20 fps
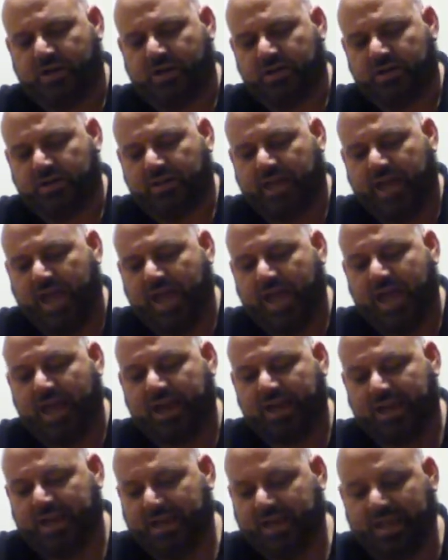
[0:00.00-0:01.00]
can.
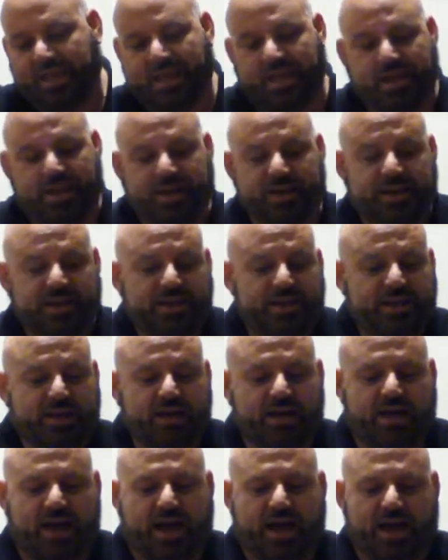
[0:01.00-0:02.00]
And again,
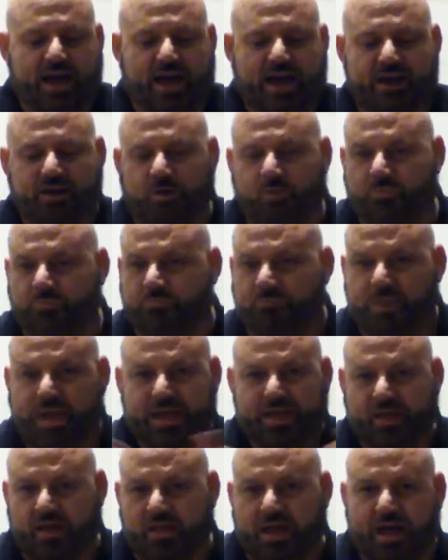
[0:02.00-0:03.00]
I don't
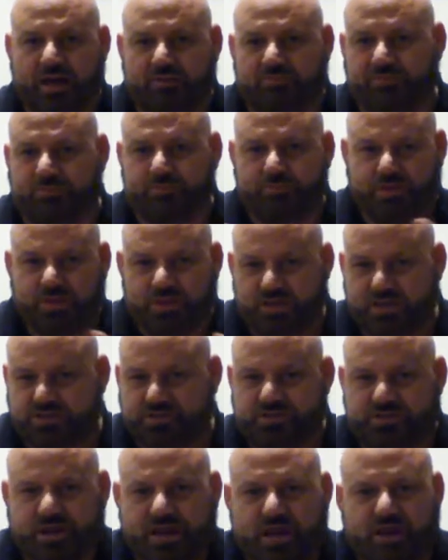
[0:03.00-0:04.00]
make a lot of them because
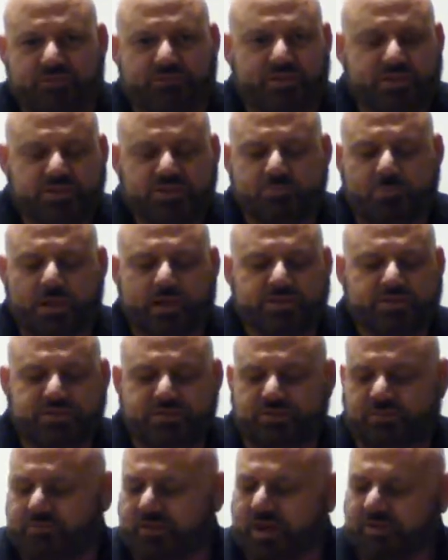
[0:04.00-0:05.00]
they're kind of
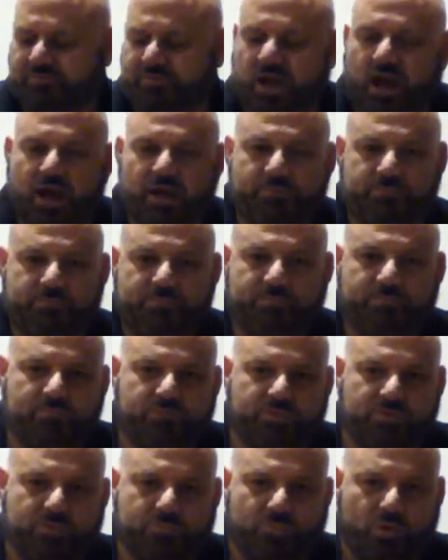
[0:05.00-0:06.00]
expensive. I've gone
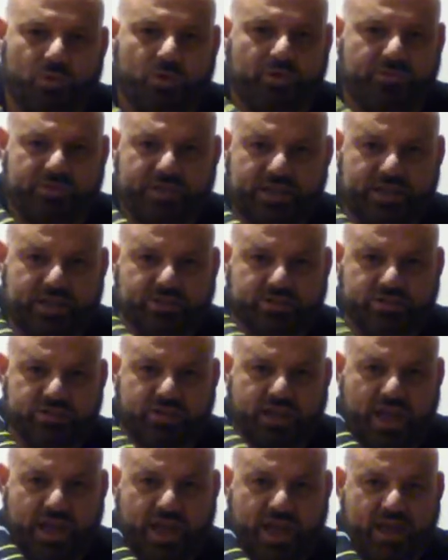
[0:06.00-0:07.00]
to more of these
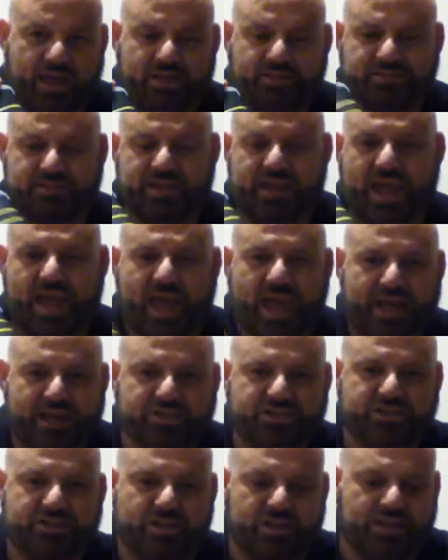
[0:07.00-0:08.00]
cans, and
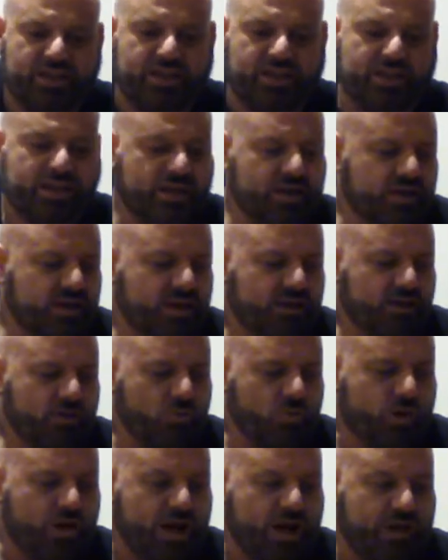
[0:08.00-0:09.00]
actually
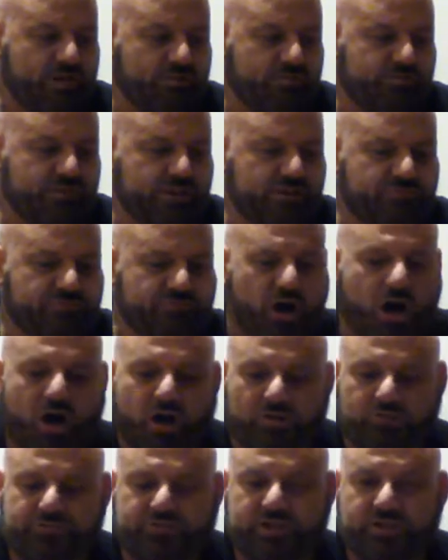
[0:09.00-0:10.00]
what I've
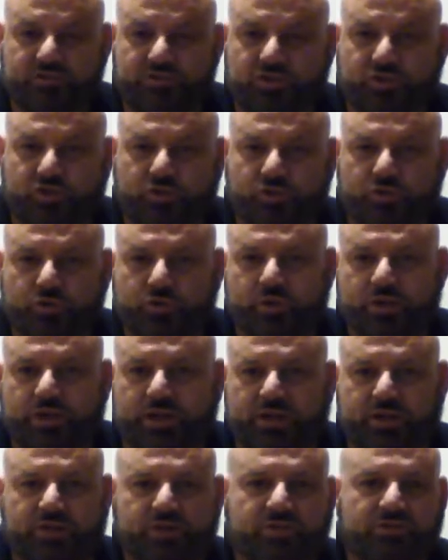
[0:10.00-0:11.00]
evolved into
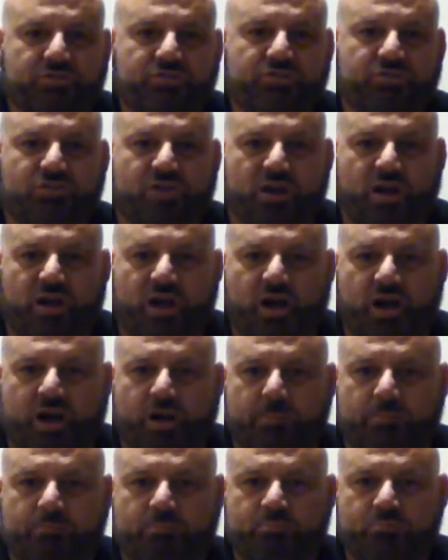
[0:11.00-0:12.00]
is
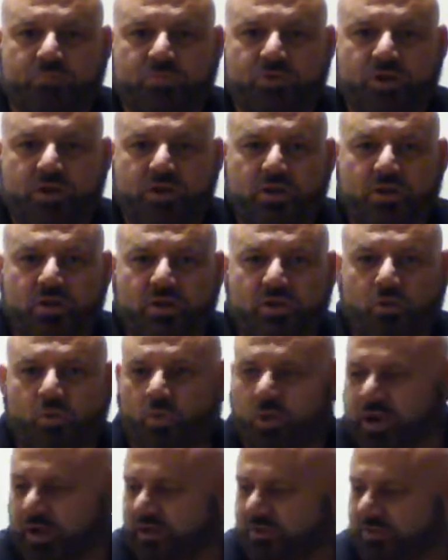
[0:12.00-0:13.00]

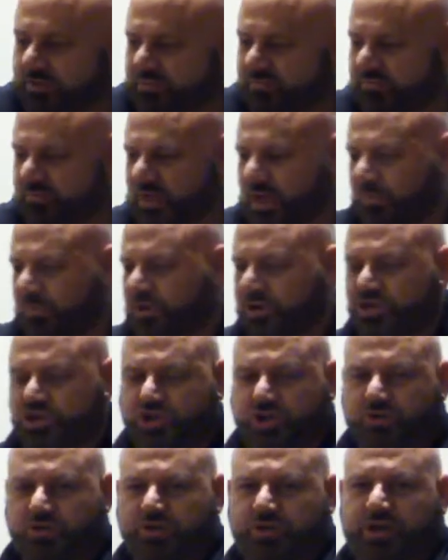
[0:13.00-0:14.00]
what I'm going to
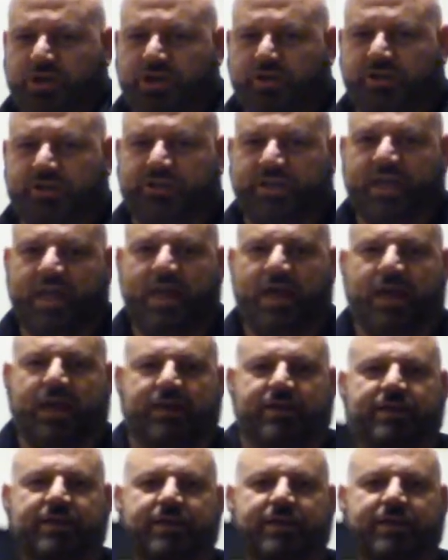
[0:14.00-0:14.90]
show you here at the end.